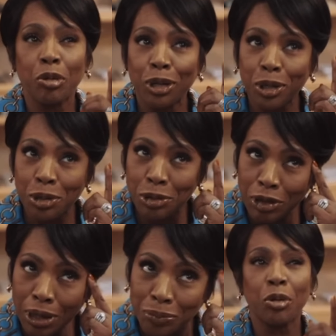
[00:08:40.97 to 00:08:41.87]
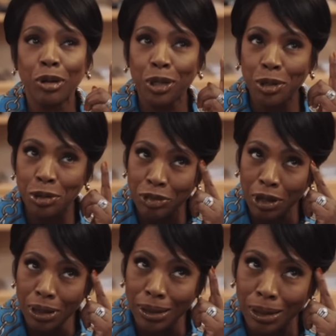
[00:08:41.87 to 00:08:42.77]
However, if
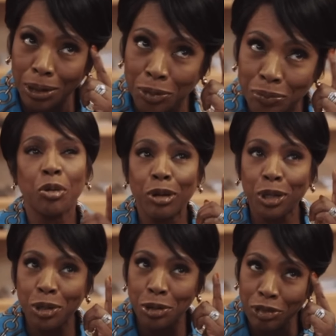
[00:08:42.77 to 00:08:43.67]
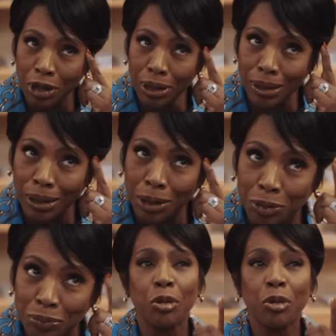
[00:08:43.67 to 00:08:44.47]
black women do not support you,